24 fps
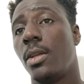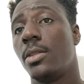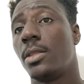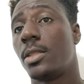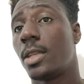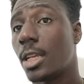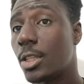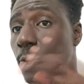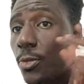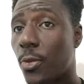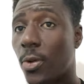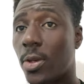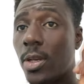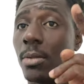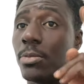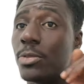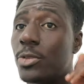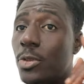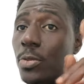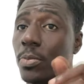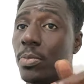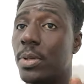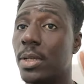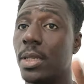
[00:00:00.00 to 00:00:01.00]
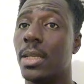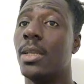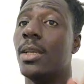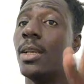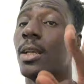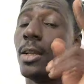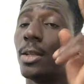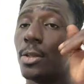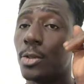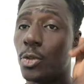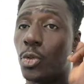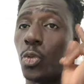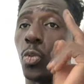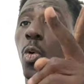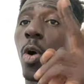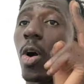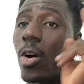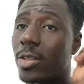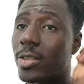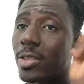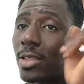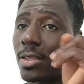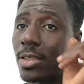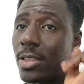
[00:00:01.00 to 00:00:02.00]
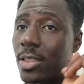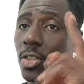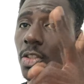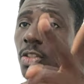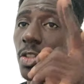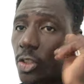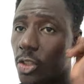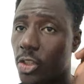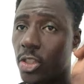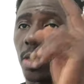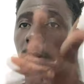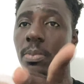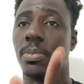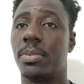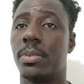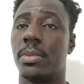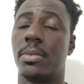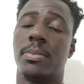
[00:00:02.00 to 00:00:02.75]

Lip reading: Just for them to be dual citizenship.